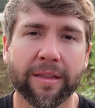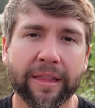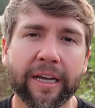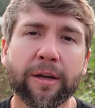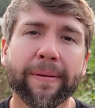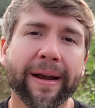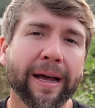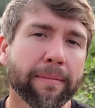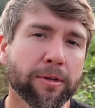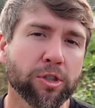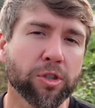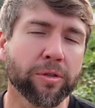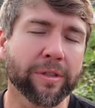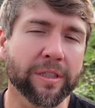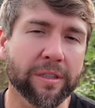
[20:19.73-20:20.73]
Think about how
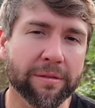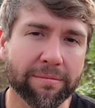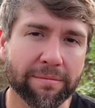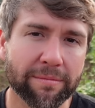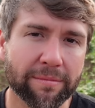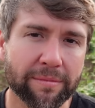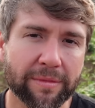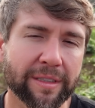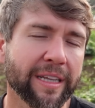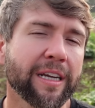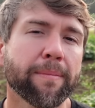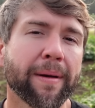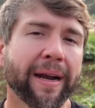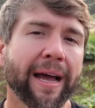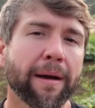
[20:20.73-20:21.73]
much you can, think
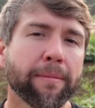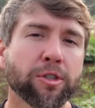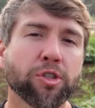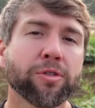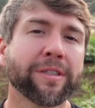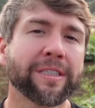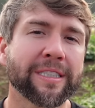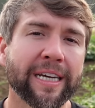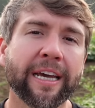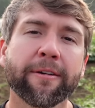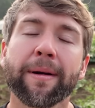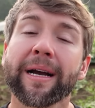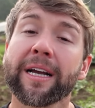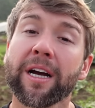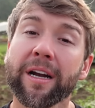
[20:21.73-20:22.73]
about how much you can
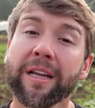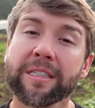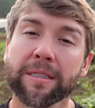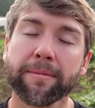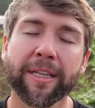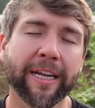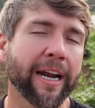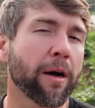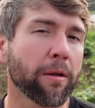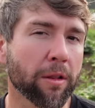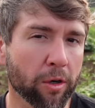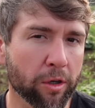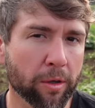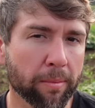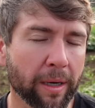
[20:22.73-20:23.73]
save by cutting some of that out.
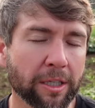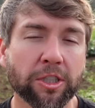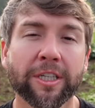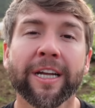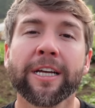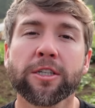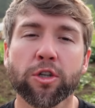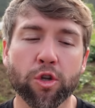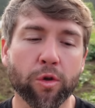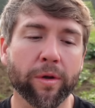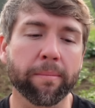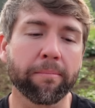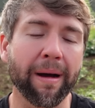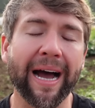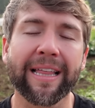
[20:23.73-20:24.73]
Learn to budget so you
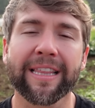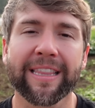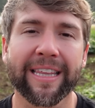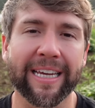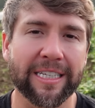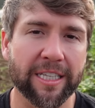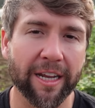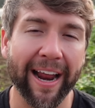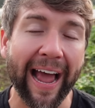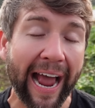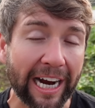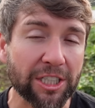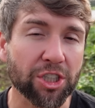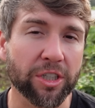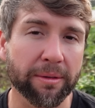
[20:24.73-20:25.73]
can buy the things that
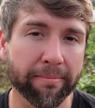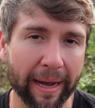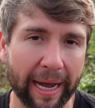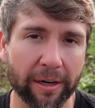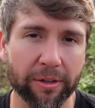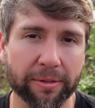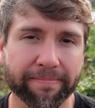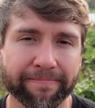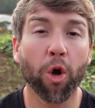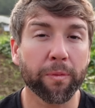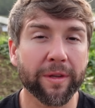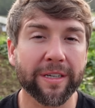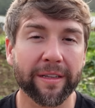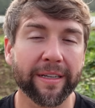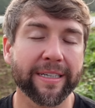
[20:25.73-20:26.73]
actually matter. Hope
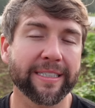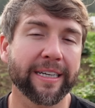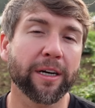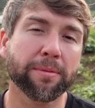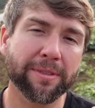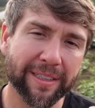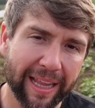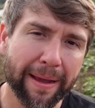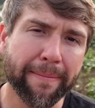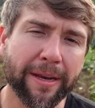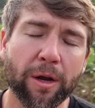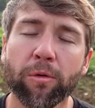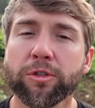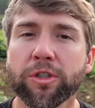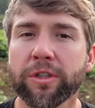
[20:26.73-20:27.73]
this list helps. Let me
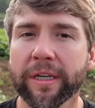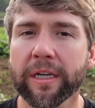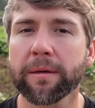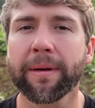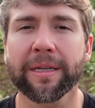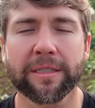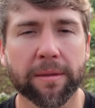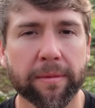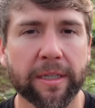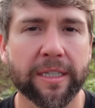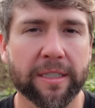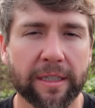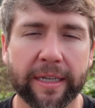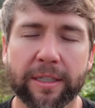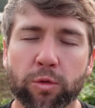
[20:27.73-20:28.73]
know what you think about some of
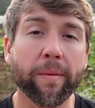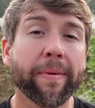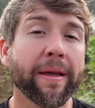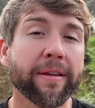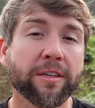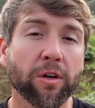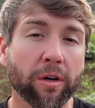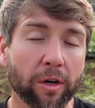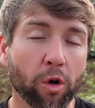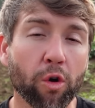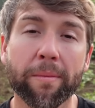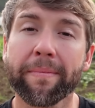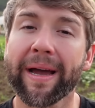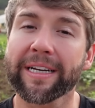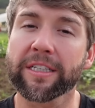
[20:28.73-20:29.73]
these lists. We may start
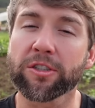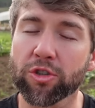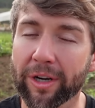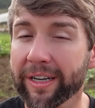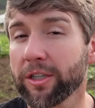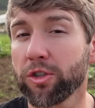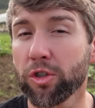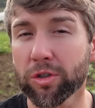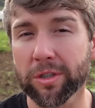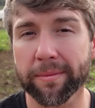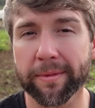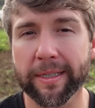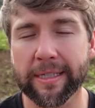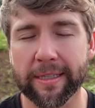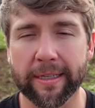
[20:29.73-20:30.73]
going back and trying to do some
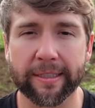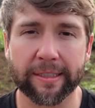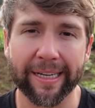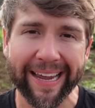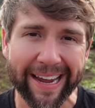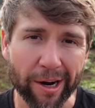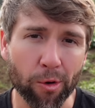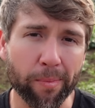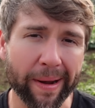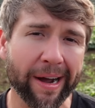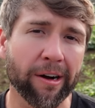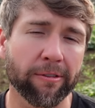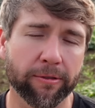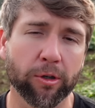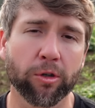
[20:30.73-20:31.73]
of these lists to help
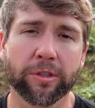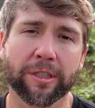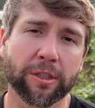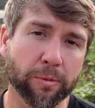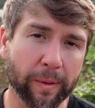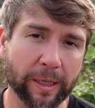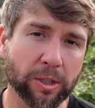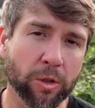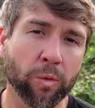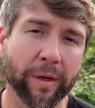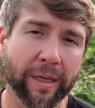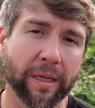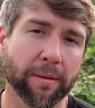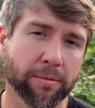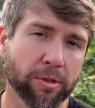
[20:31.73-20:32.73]
out folks, especially when
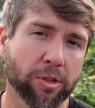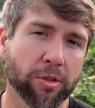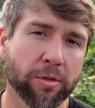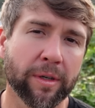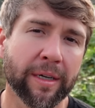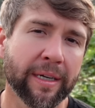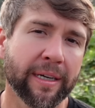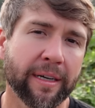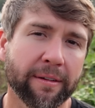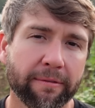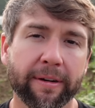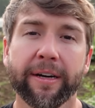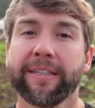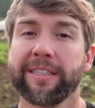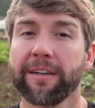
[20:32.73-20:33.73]
it comes to
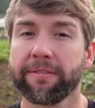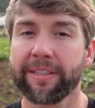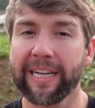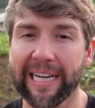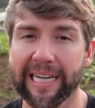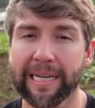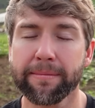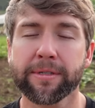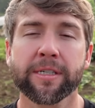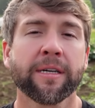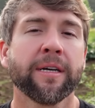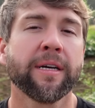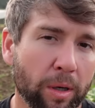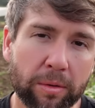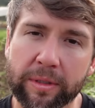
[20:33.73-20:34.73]
very tough times.
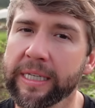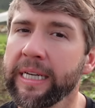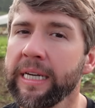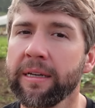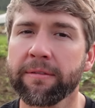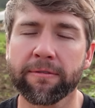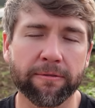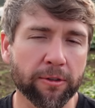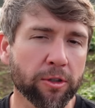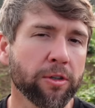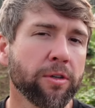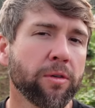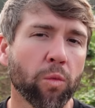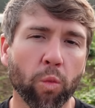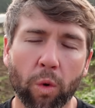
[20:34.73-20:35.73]
Protein,
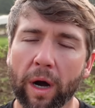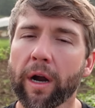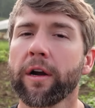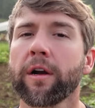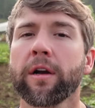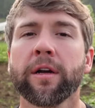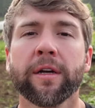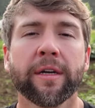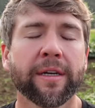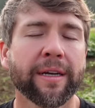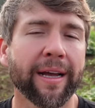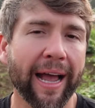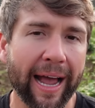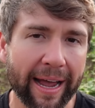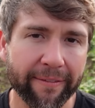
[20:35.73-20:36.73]
food, water,
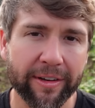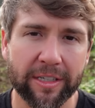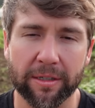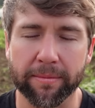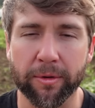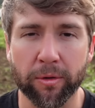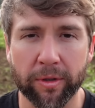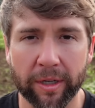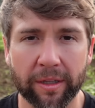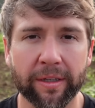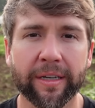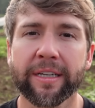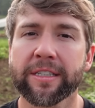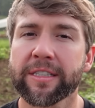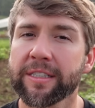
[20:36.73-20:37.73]
having some
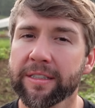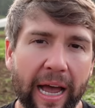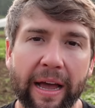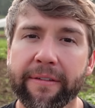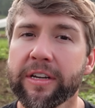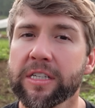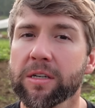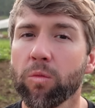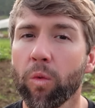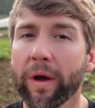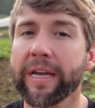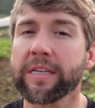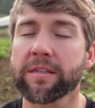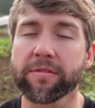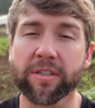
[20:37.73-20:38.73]
utilities, having some
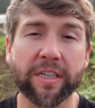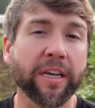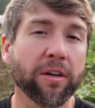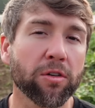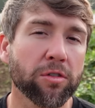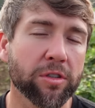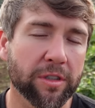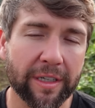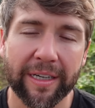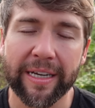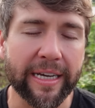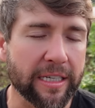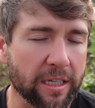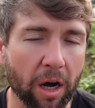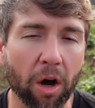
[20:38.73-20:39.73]
ways of skills
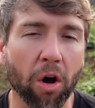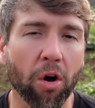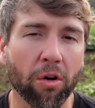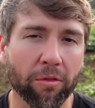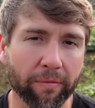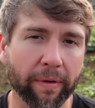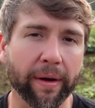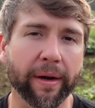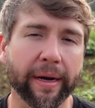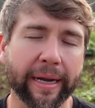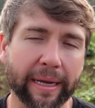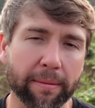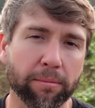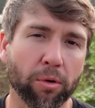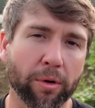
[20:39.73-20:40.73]
is all very
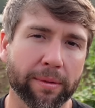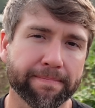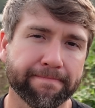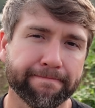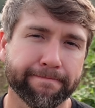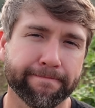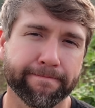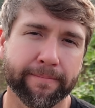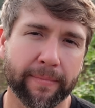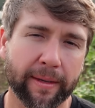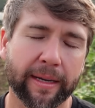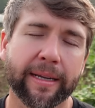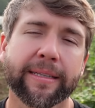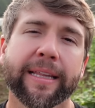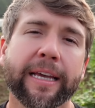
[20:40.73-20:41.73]
important.
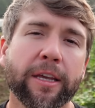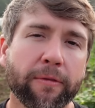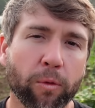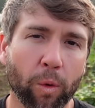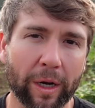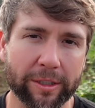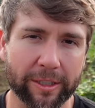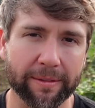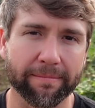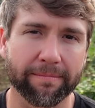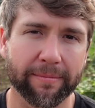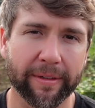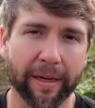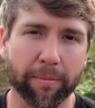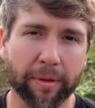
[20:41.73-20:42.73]
Thank you for watching.
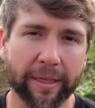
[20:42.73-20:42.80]
God